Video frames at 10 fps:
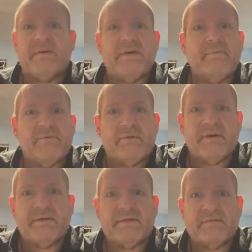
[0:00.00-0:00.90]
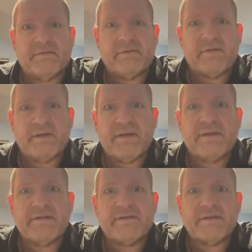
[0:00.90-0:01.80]
pinpoint different
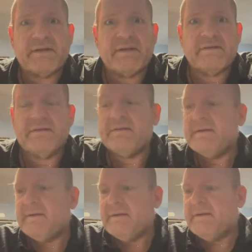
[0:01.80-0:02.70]
things and